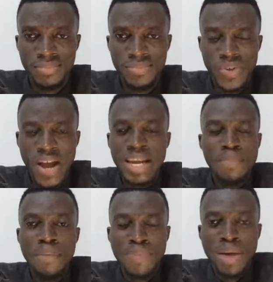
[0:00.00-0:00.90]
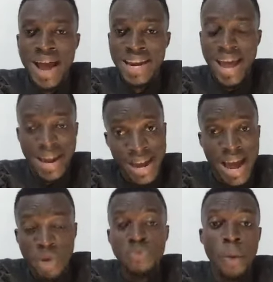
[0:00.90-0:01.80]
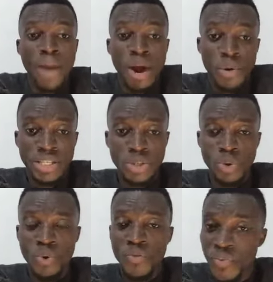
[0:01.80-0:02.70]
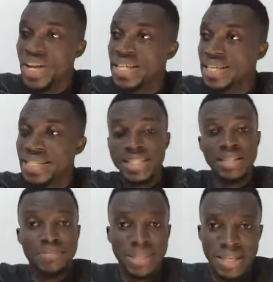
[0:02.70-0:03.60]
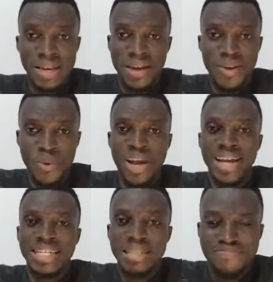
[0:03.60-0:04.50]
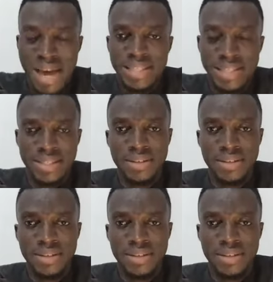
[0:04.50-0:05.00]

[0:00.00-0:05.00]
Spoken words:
And there may be any a kai go my which is free as such as I say, we can debate it.